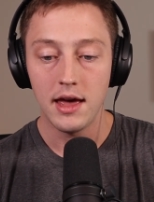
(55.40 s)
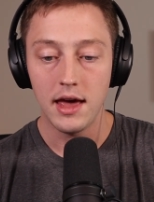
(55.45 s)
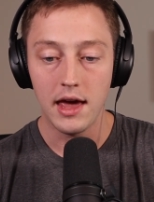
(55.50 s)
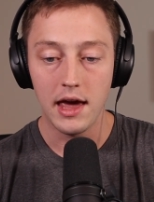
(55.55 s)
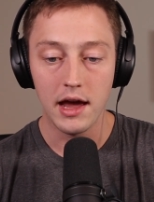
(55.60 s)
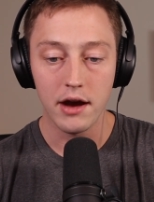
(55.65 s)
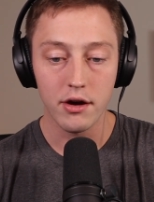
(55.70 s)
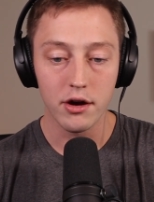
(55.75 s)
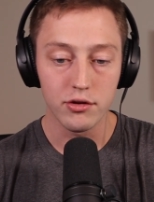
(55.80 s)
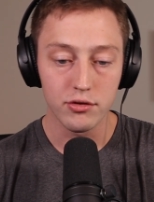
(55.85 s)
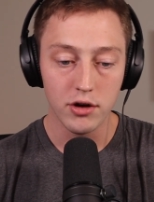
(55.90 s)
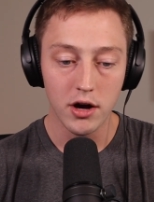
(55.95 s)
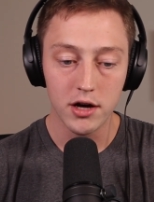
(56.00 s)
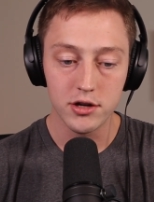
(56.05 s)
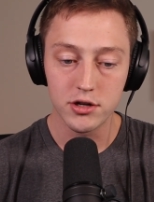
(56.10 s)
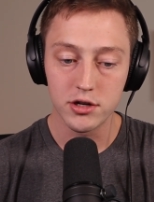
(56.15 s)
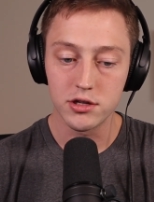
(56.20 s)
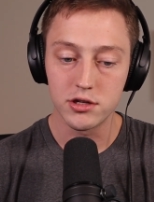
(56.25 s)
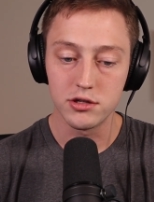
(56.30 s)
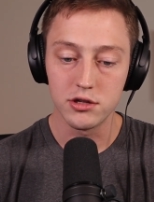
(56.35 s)
Aaron
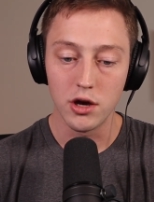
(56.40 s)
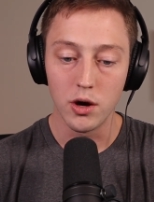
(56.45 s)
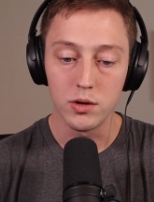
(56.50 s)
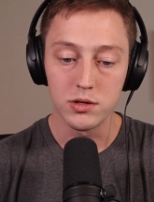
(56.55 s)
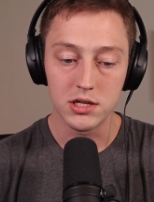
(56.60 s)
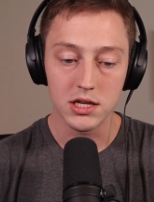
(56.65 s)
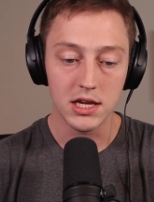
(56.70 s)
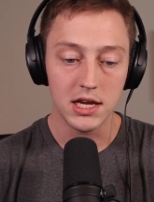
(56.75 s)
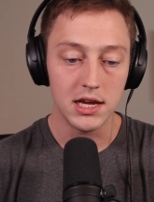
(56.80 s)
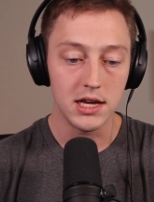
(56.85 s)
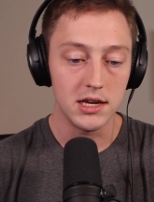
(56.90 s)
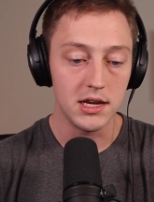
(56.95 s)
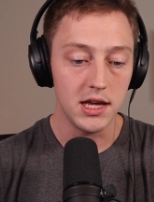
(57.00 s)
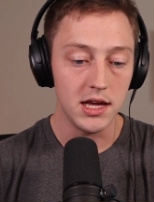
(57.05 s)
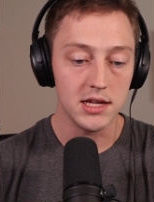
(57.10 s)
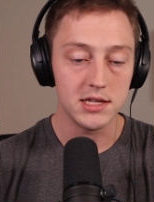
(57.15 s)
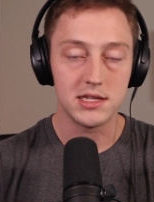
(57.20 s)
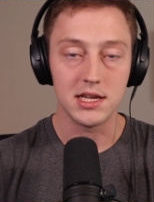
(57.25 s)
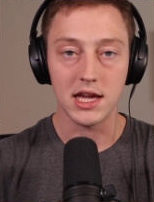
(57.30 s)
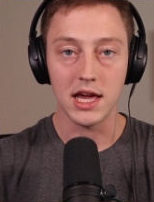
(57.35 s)
Rodgers knows that he
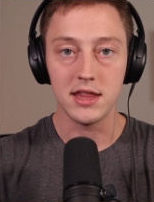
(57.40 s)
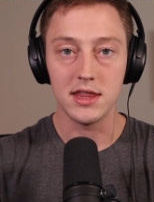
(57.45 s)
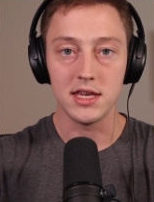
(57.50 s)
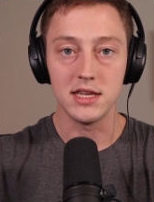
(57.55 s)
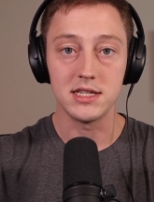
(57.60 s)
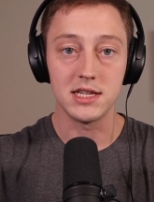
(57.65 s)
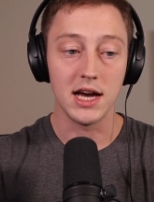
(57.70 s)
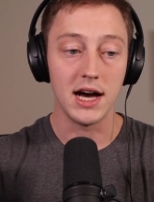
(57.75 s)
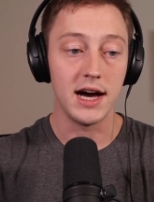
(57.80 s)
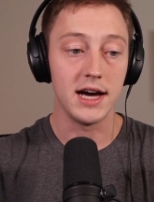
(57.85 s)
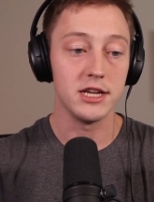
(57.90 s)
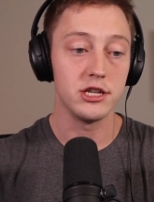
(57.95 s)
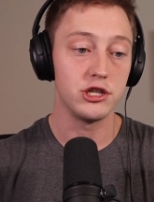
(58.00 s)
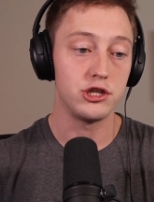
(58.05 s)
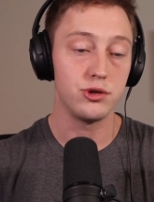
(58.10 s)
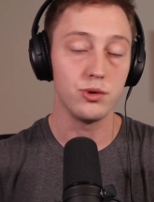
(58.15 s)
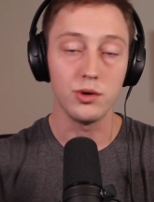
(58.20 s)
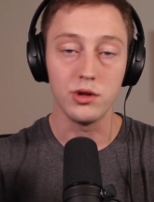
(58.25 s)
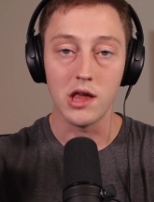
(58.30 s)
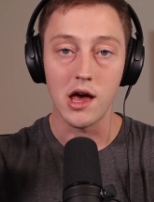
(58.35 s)
needs to get these guys
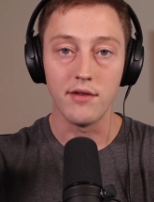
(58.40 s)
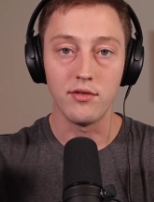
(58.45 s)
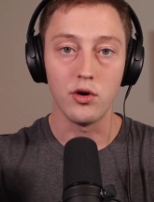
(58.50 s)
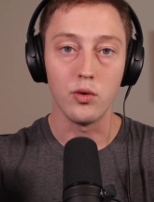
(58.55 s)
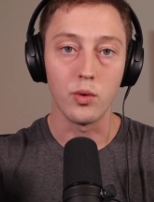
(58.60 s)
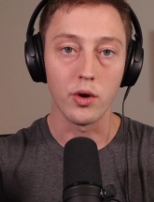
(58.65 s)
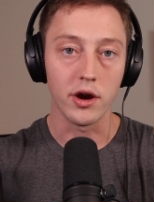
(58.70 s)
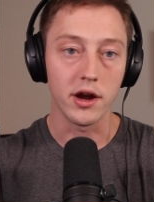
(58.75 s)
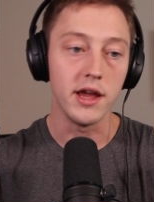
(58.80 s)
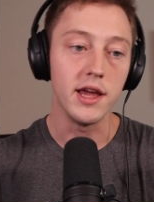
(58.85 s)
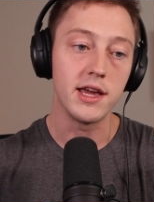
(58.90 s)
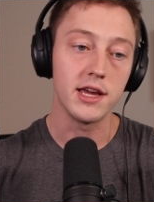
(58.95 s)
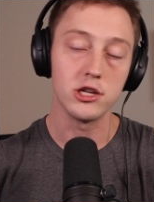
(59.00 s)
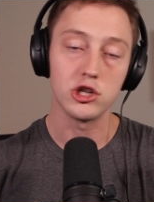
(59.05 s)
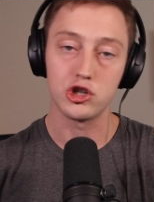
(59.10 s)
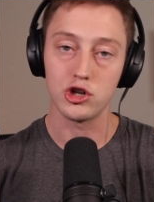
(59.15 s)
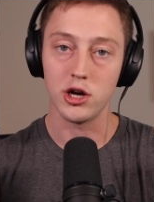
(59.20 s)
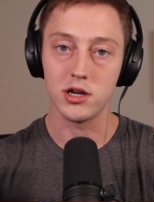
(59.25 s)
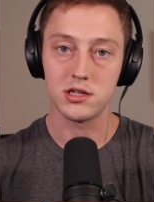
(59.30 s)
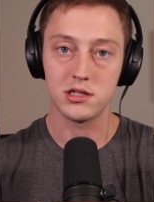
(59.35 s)
to a level where he can
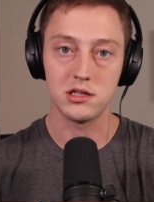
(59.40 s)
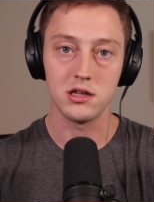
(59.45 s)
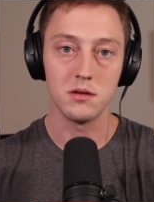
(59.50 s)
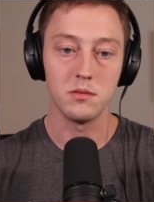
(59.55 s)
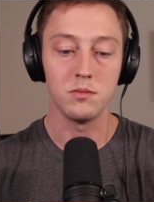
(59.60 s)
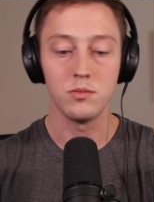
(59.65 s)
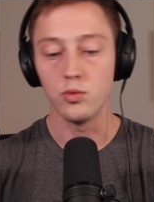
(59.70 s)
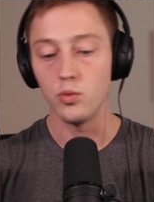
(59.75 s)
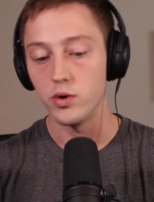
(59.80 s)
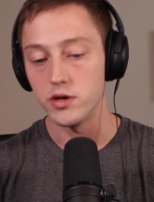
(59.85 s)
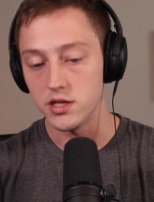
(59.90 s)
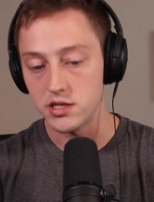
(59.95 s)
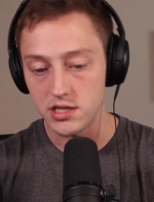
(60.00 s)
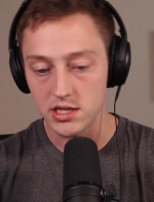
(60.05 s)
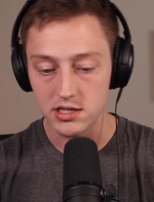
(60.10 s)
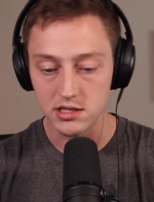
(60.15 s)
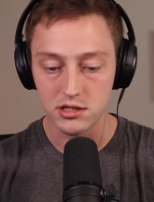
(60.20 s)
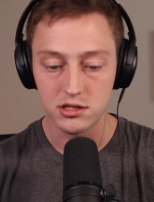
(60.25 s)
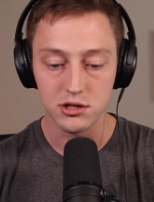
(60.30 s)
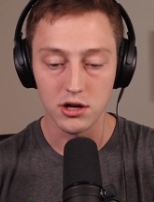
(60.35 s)
trust them when the
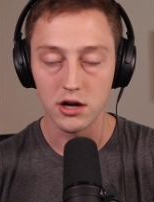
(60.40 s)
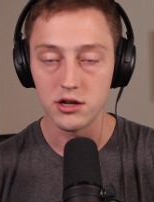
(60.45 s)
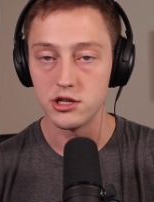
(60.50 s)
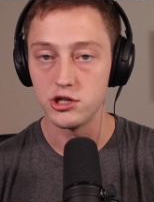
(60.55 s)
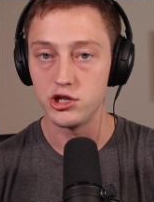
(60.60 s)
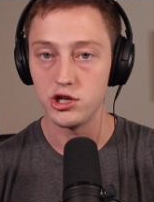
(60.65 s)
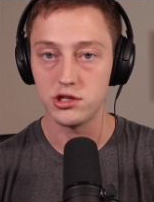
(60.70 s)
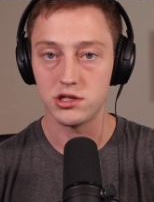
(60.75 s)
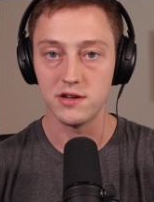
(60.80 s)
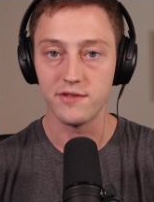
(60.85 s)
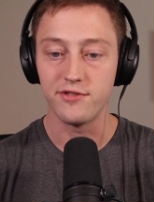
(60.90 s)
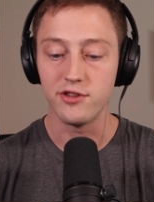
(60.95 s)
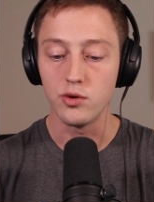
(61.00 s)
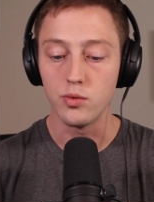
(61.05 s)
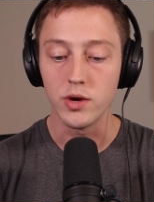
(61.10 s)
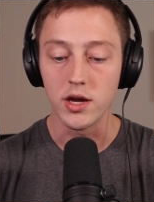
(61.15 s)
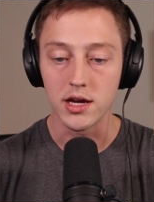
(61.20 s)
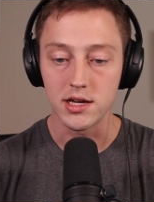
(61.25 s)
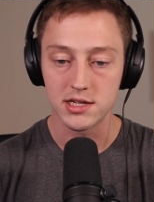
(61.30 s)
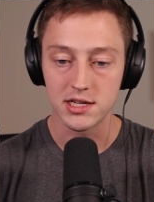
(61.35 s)
season starts in just a few
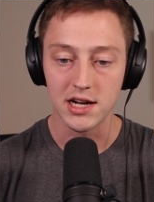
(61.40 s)
weeks.